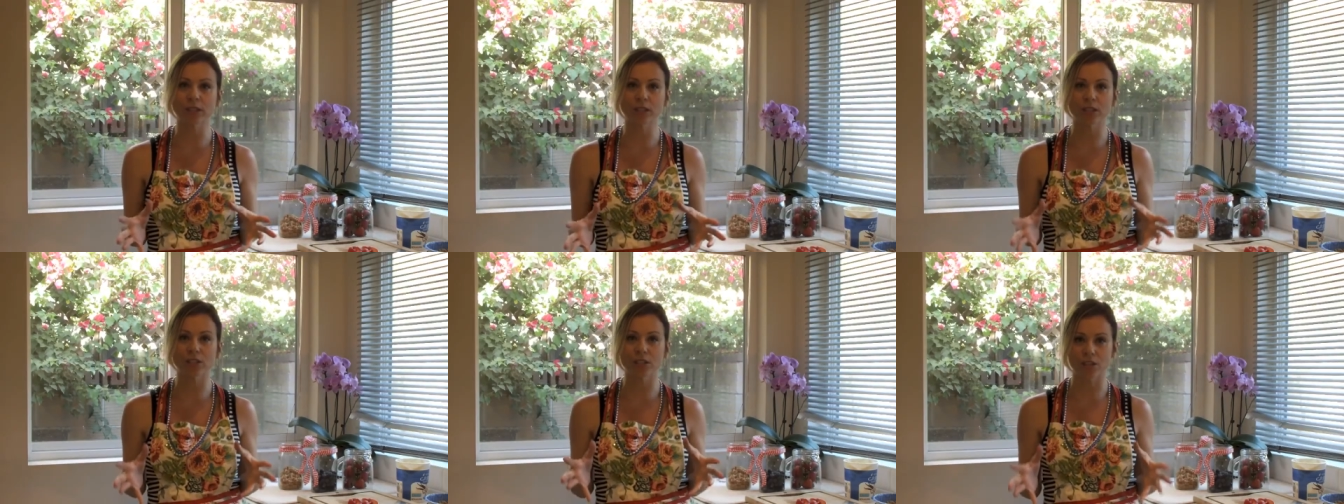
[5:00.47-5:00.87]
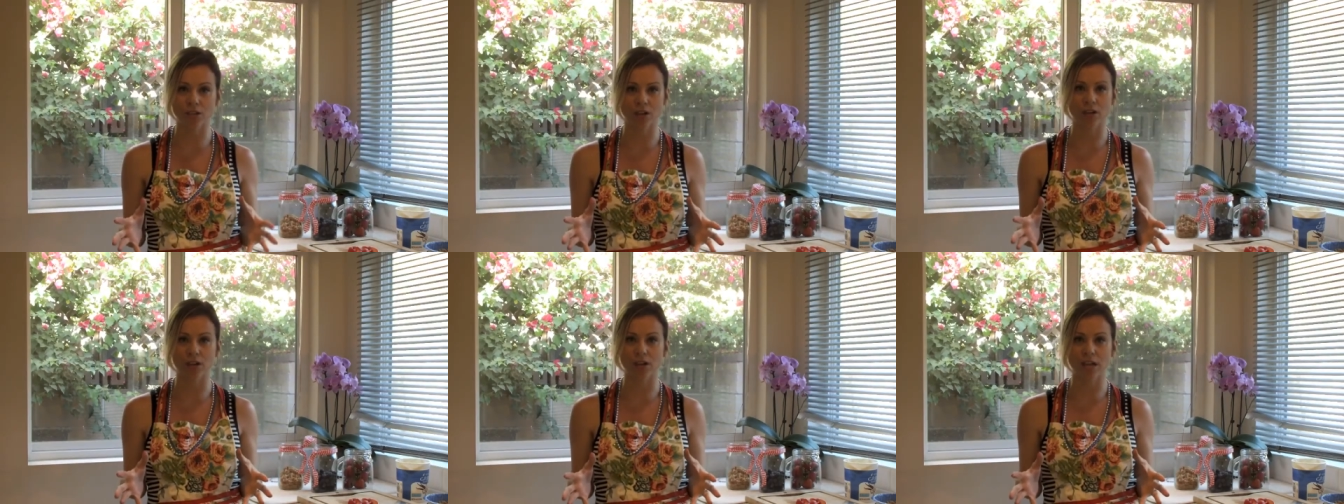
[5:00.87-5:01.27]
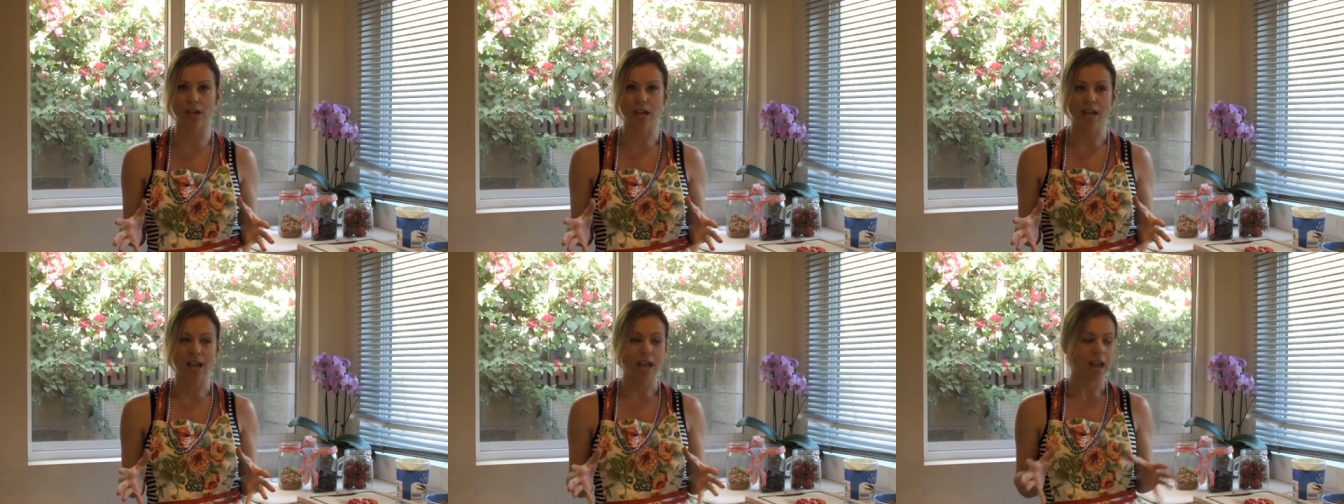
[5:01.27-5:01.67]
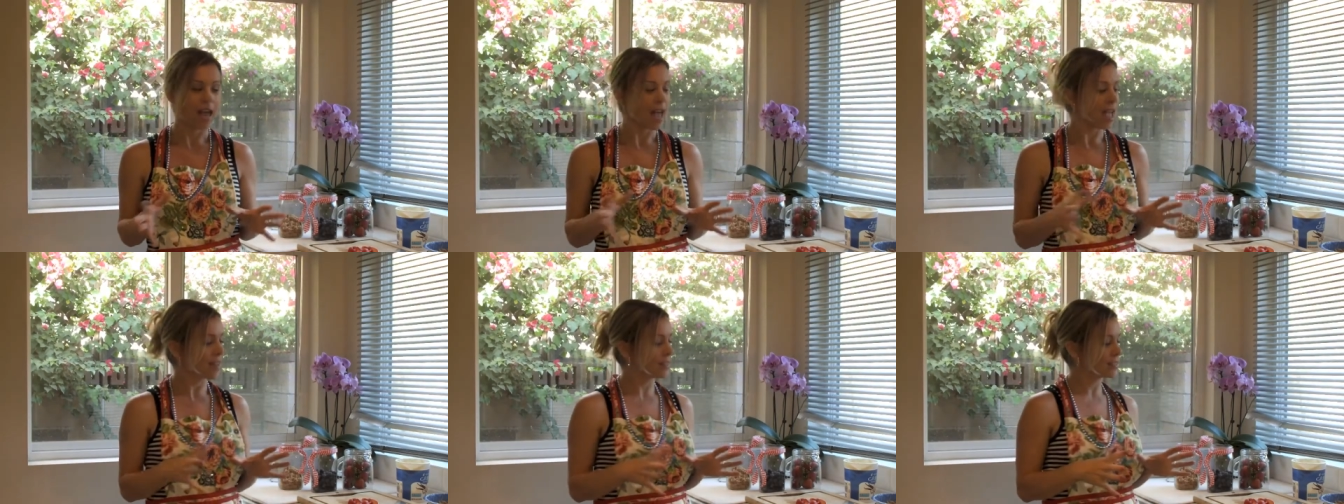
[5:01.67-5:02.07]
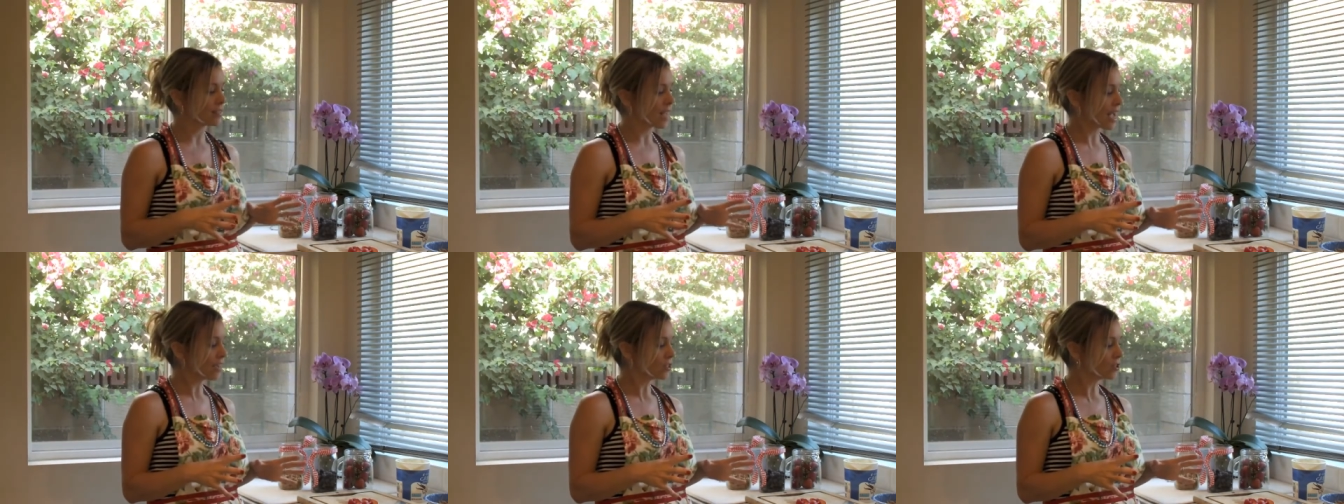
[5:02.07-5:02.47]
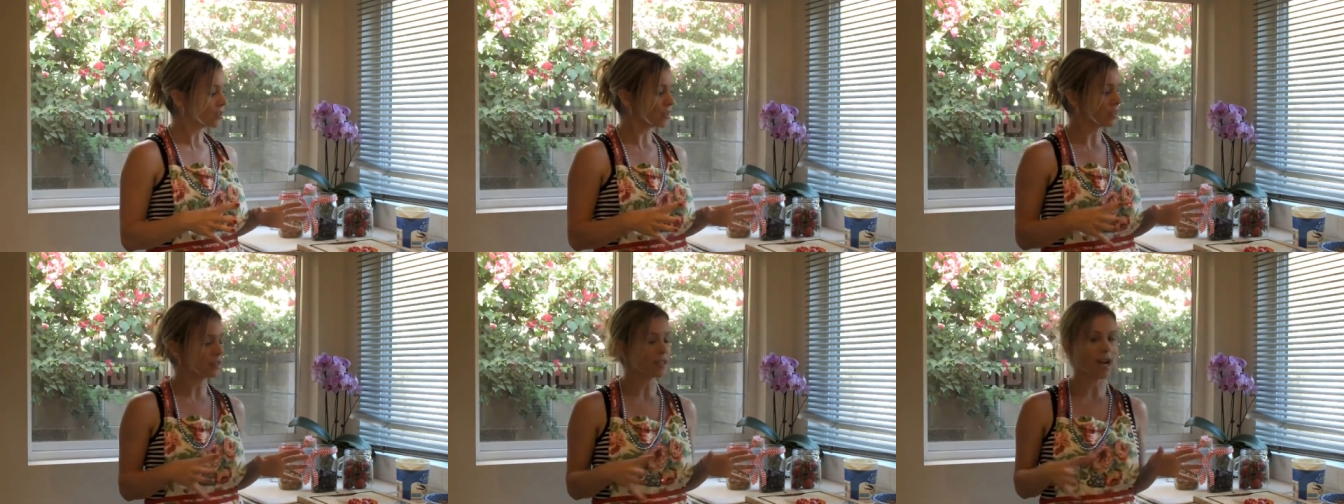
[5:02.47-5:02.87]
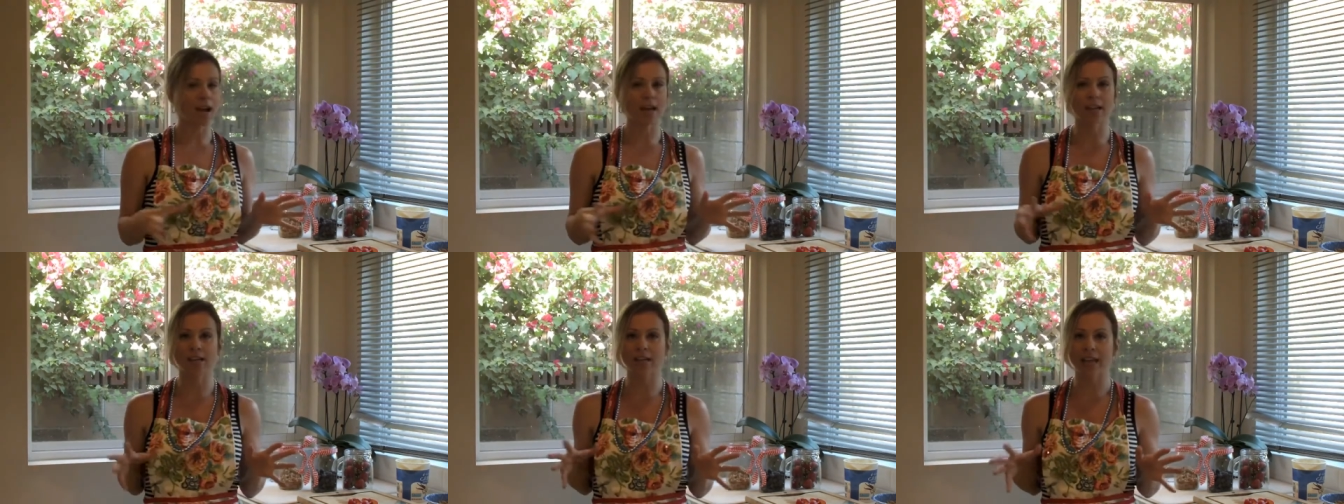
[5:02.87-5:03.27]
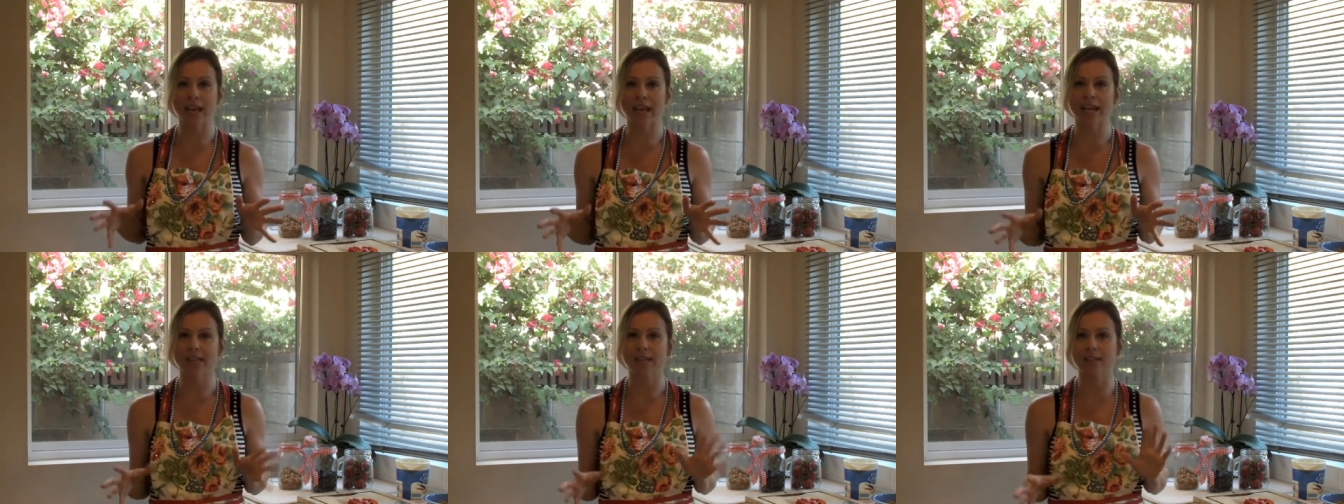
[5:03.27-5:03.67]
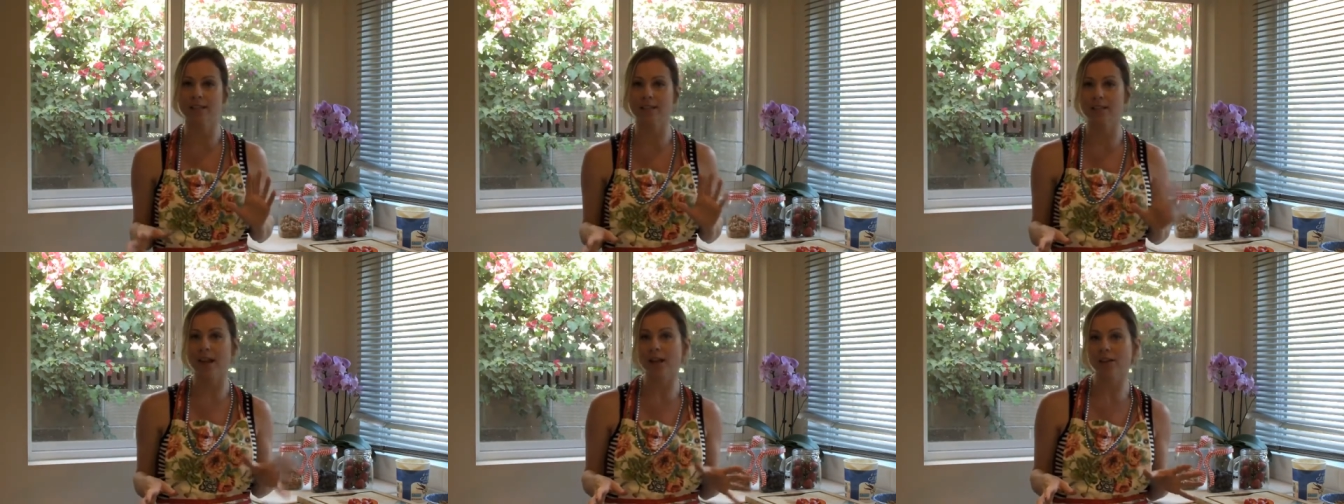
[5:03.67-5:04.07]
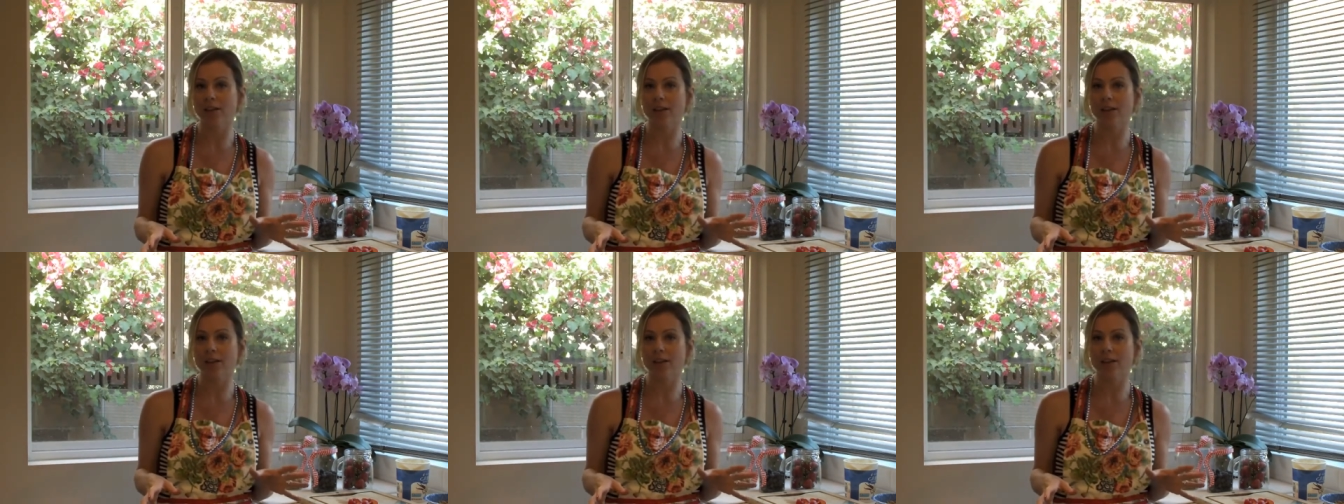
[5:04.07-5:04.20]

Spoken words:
Good dessert, and it's actually not a cake and it's not